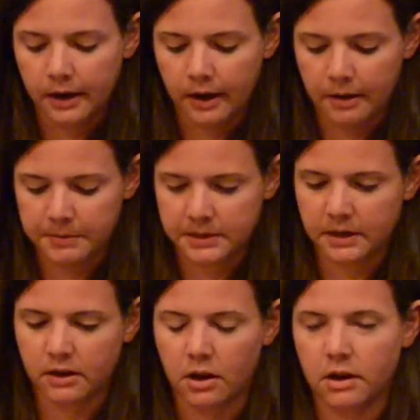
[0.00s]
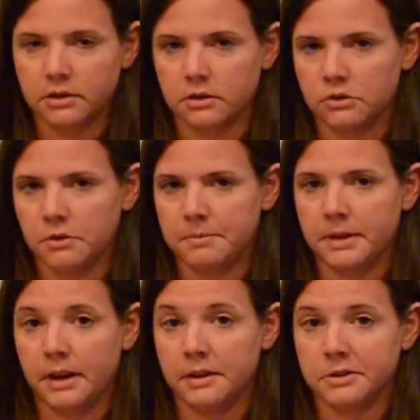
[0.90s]
It's gonna cause the shrimp
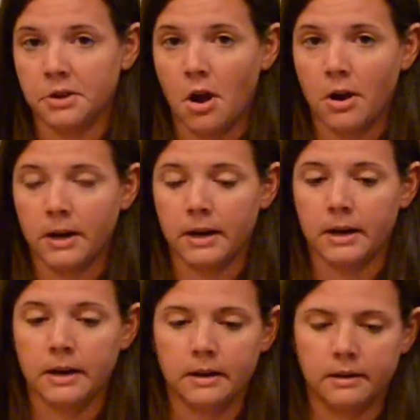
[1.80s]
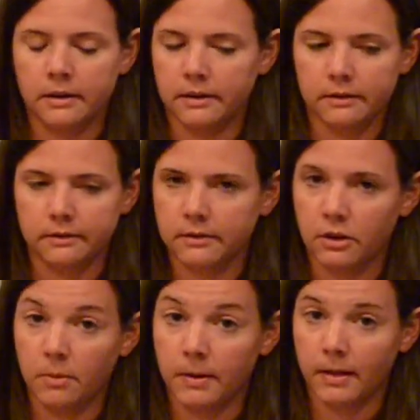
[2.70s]
to get soggy, and nobody